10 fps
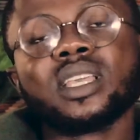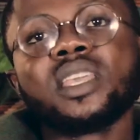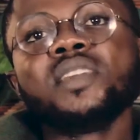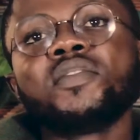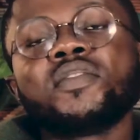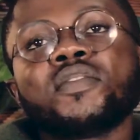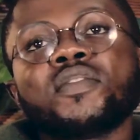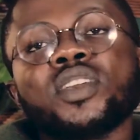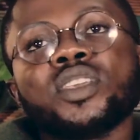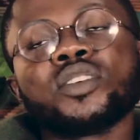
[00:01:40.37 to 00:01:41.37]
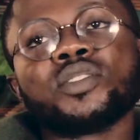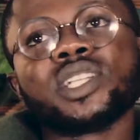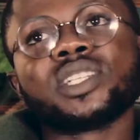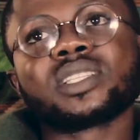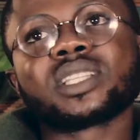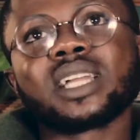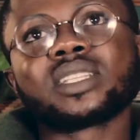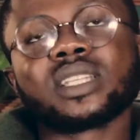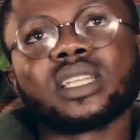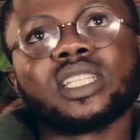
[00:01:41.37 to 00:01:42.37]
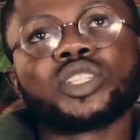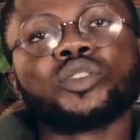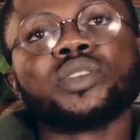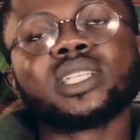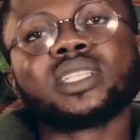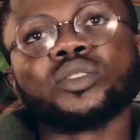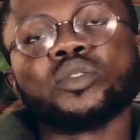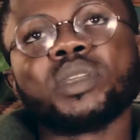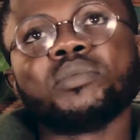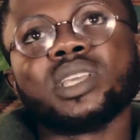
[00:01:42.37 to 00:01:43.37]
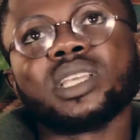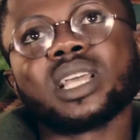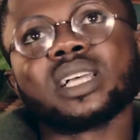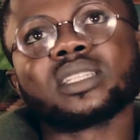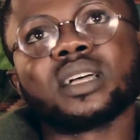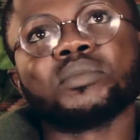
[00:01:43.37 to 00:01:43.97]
If your reagent starts deteriorating, or maybe it has